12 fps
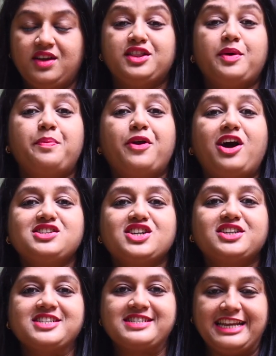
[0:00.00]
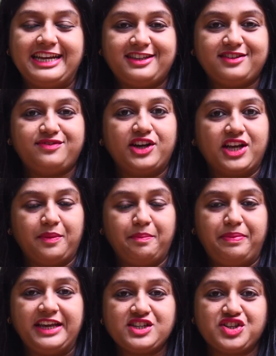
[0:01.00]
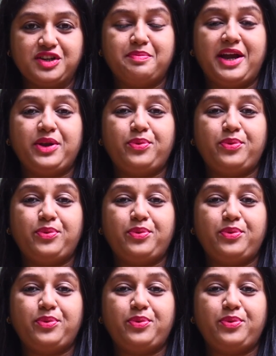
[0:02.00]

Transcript: The project is slated for completion by